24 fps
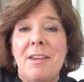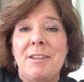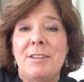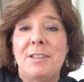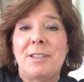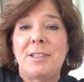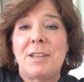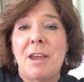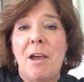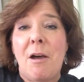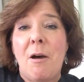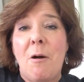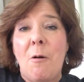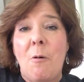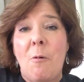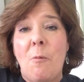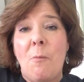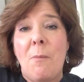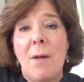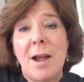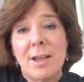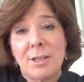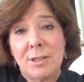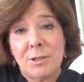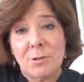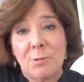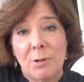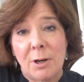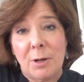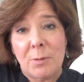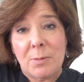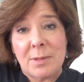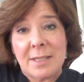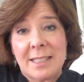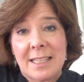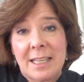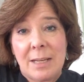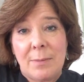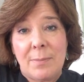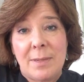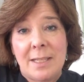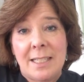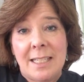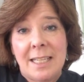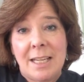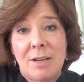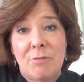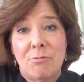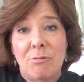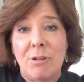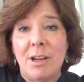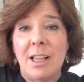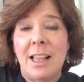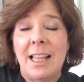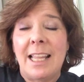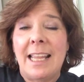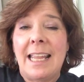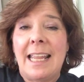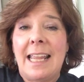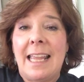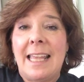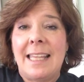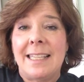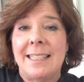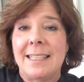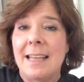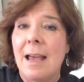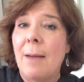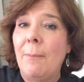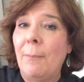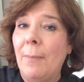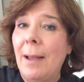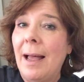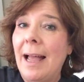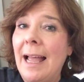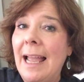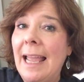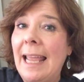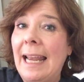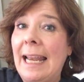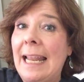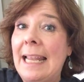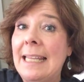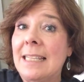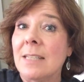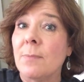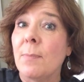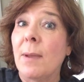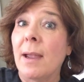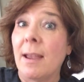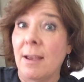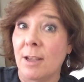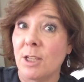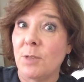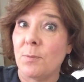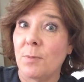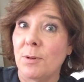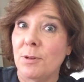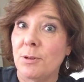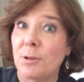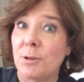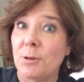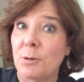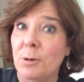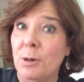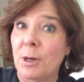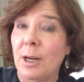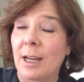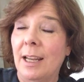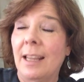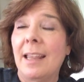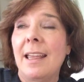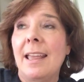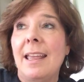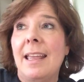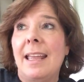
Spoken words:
So my story with CBD really is not mine, it's my husband's story.